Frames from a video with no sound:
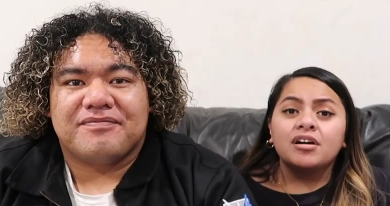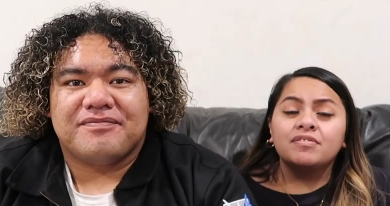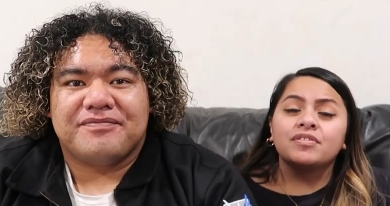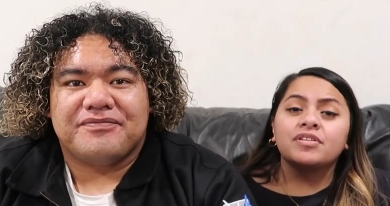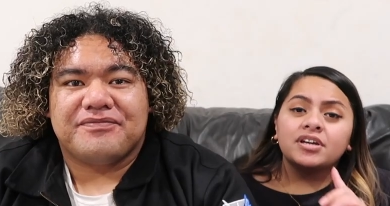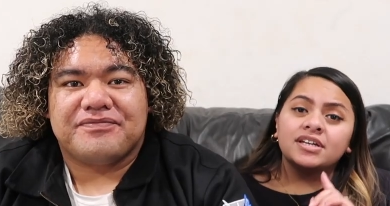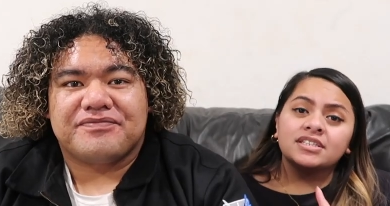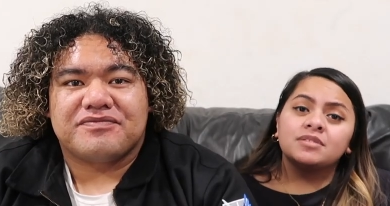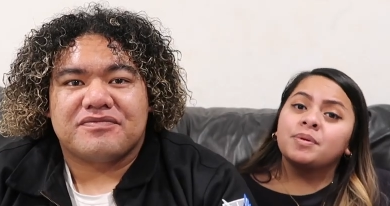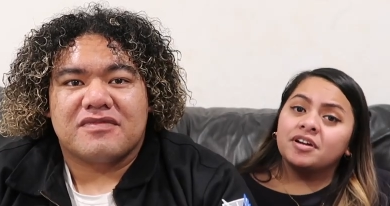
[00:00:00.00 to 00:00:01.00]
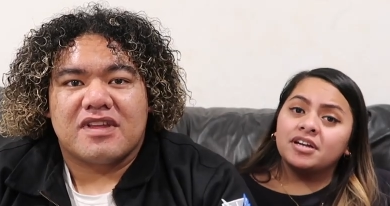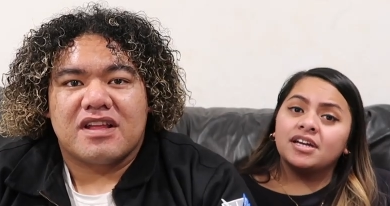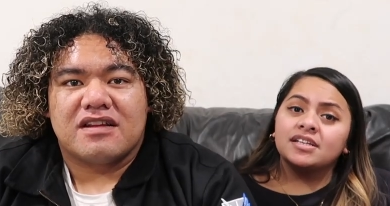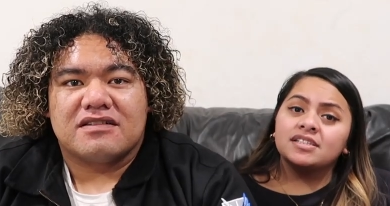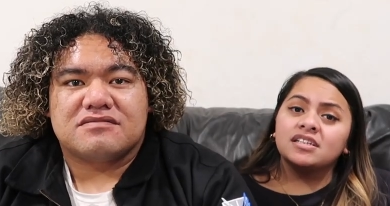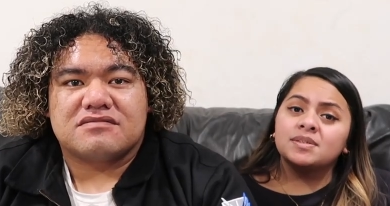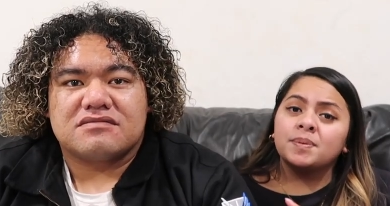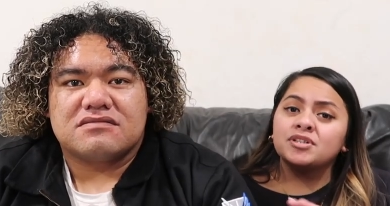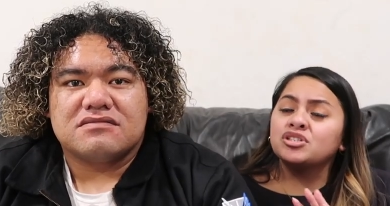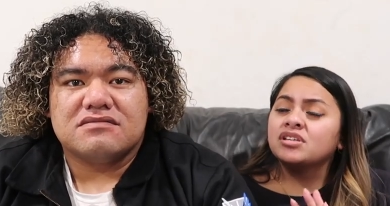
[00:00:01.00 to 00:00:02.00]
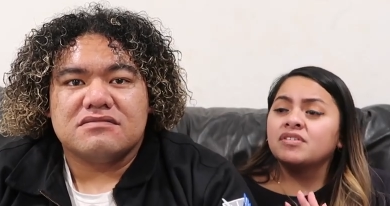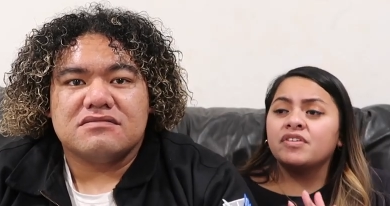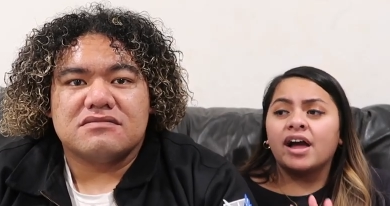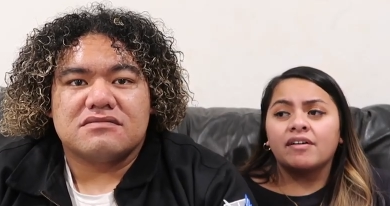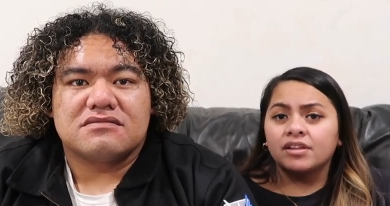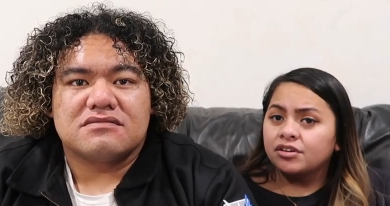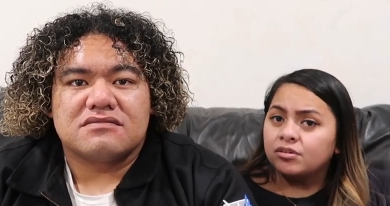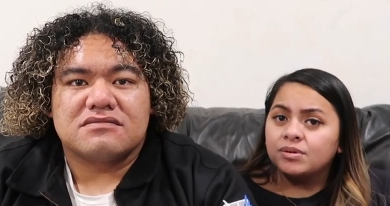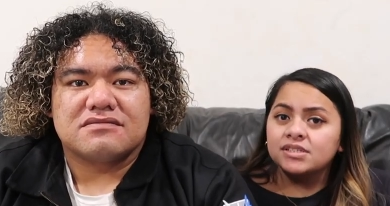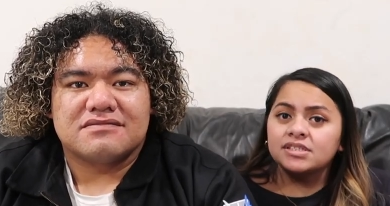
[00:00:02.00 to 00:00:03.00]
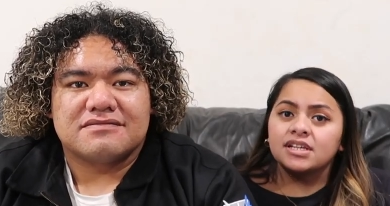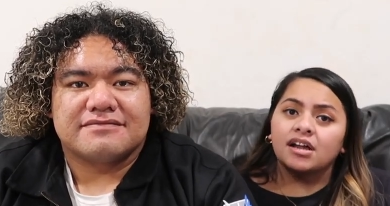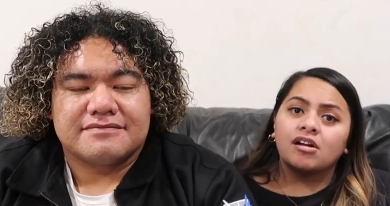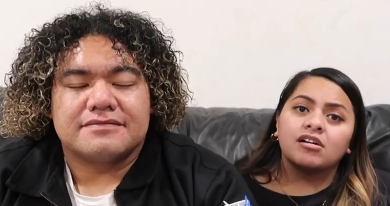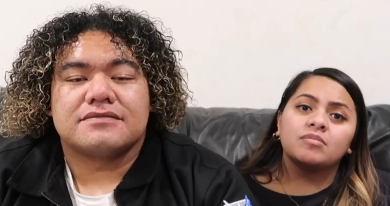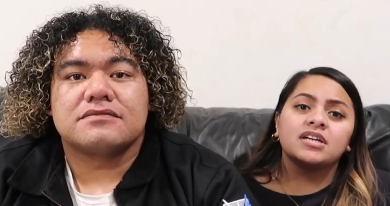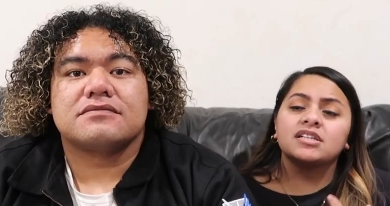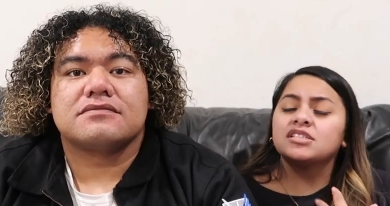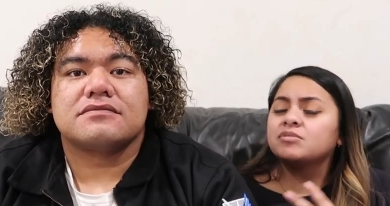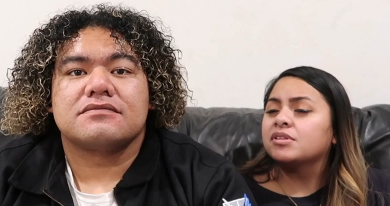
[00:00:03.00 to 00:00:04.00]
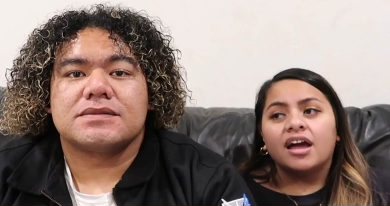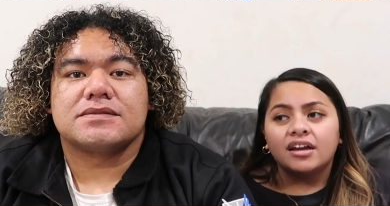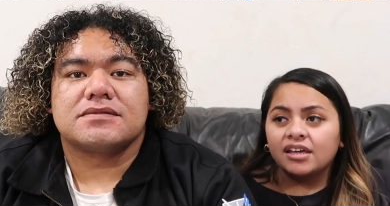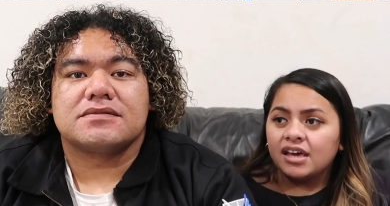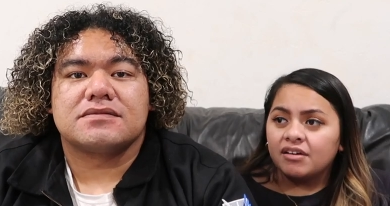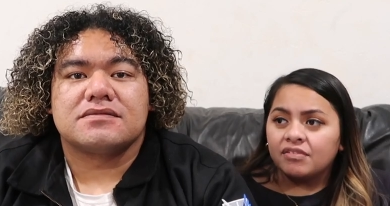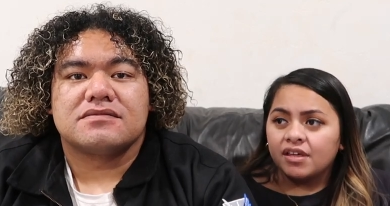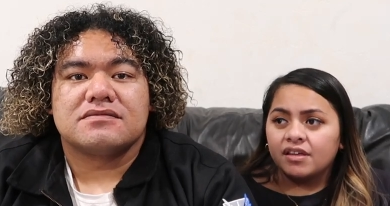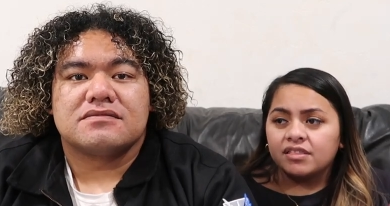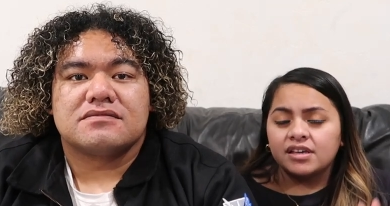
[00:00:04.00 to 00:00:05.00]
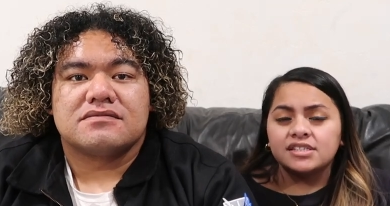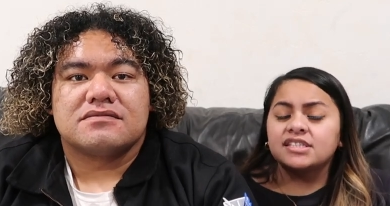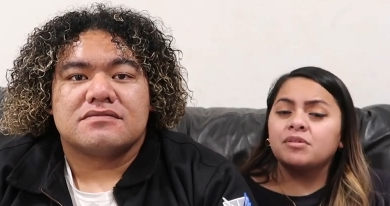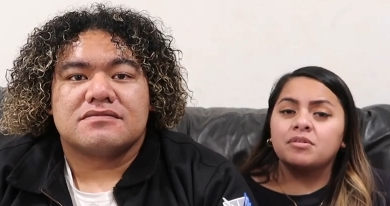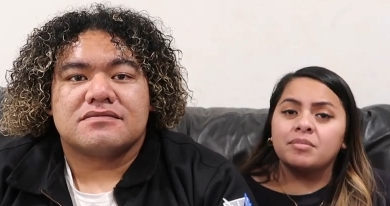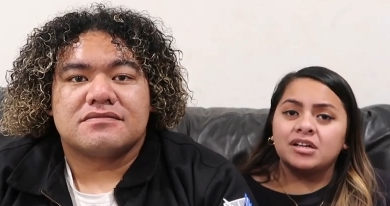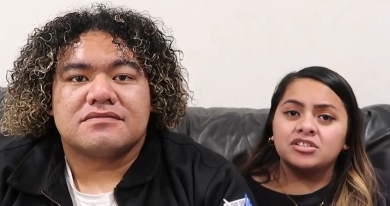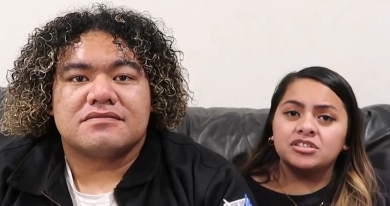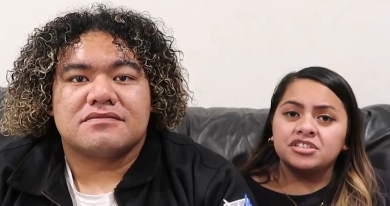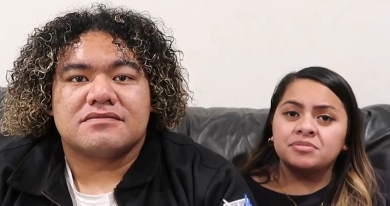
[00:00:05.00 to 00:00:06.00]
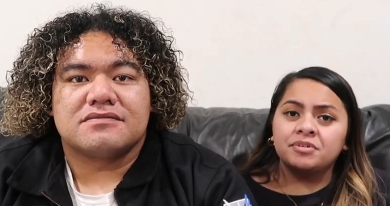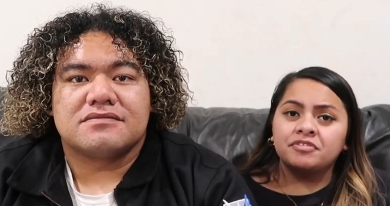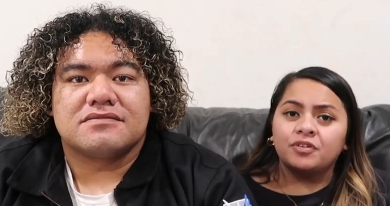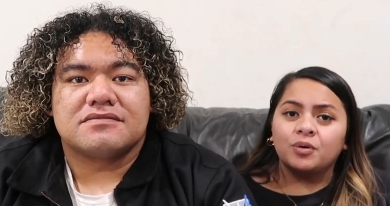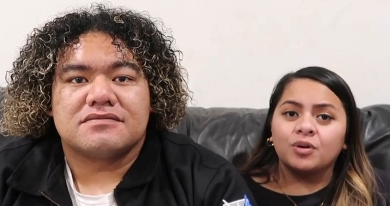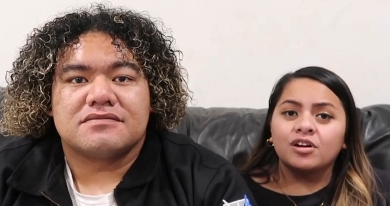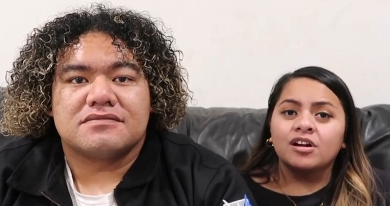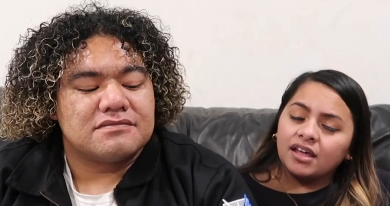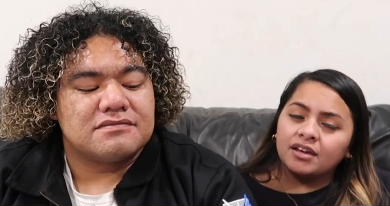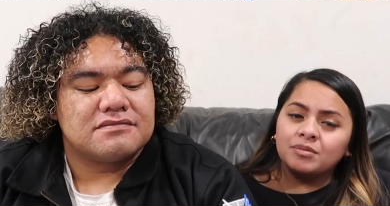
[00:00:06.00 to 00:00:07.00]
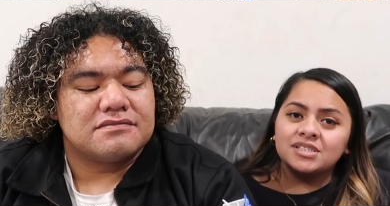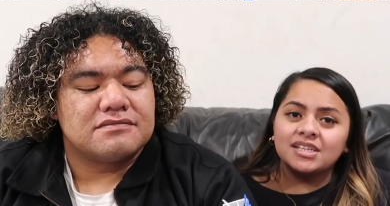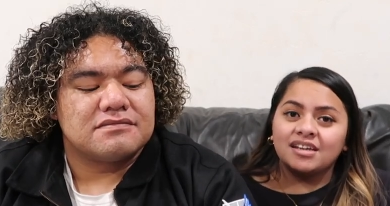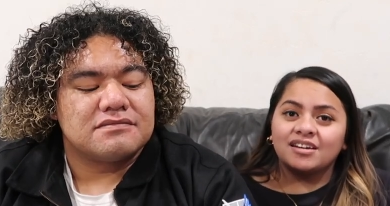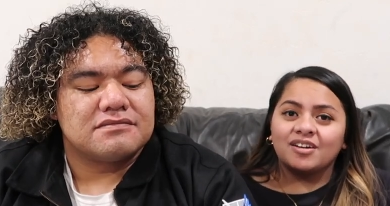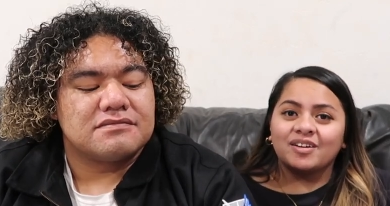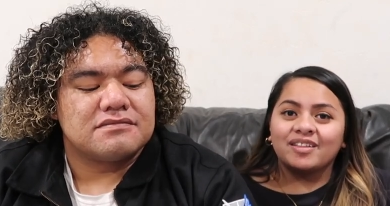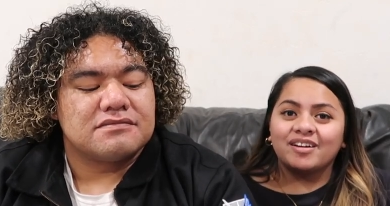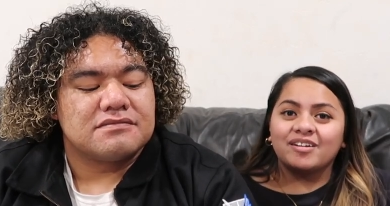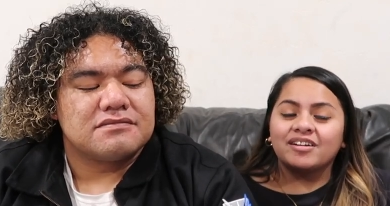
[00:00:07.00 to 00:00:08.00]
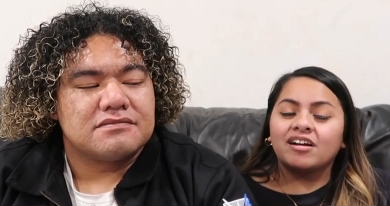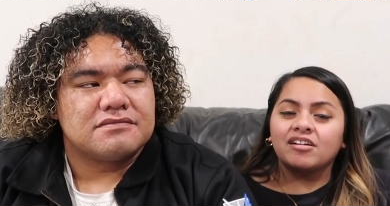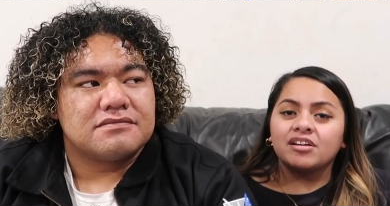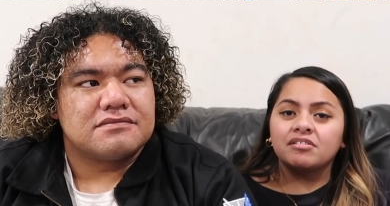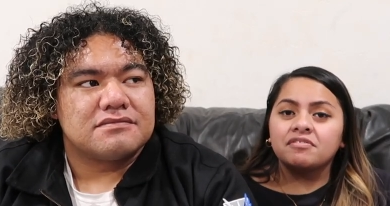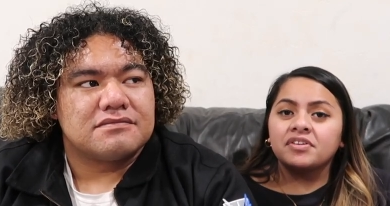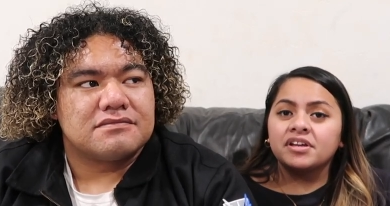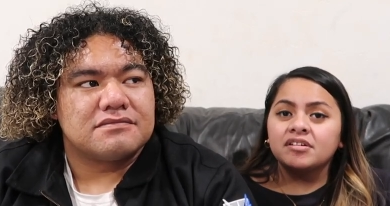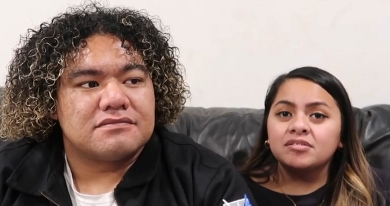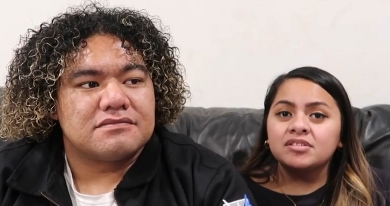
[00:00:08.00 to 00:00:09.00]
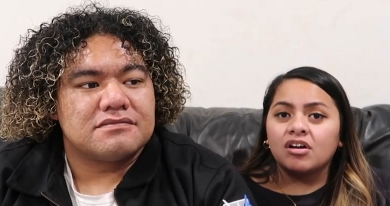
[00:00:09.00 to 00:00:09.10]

Speaker 1: So for the experience, especially if you have little ones that are obsessed with any of the things that we mentioned before, like we said earlier in our other videos,